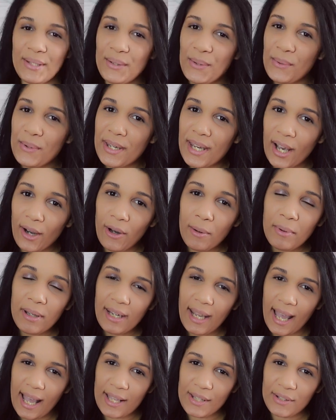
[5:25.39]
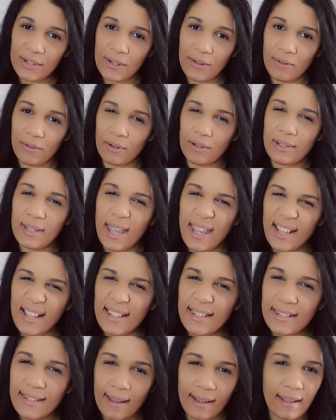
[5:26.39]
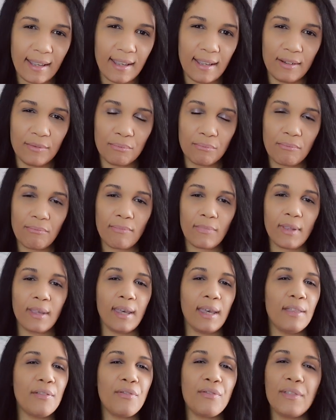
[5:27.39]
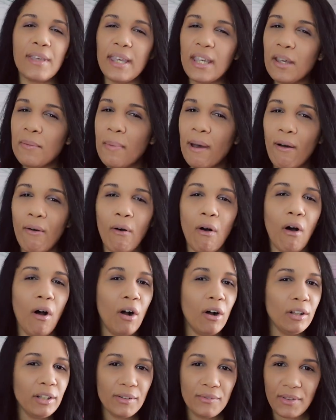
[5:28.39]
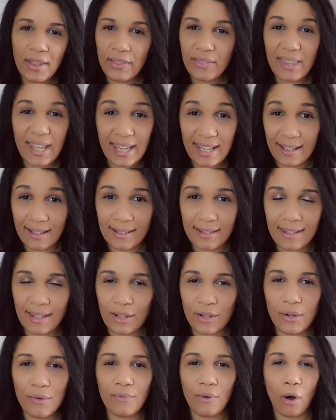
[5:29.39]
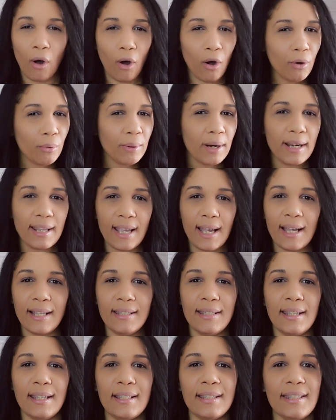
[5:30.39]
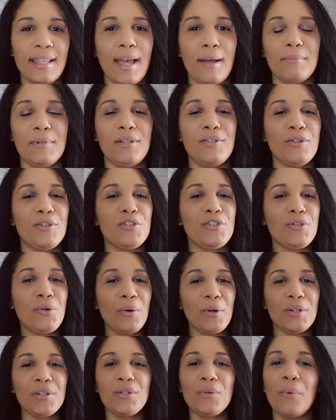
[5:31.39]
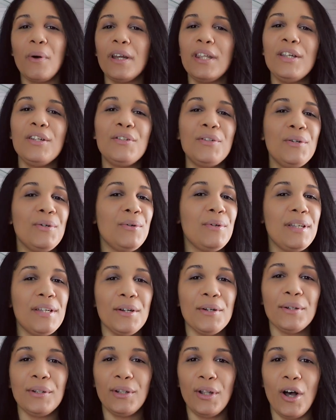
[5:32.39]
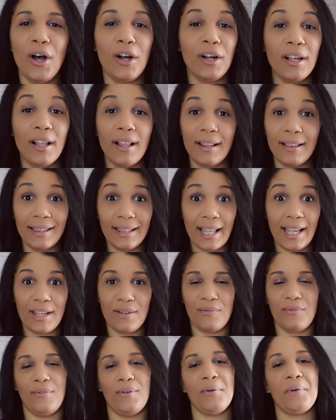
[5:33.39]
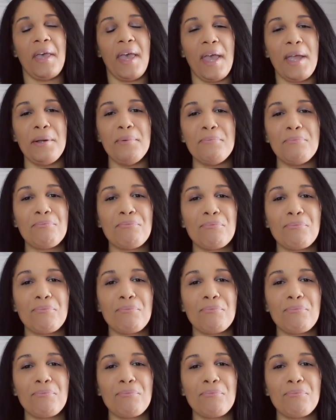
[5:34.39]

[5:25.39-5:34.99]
so now I'm gonna ask you to take a second and think about all of the things that you've already had to accept in your short 22-year-long life, okay?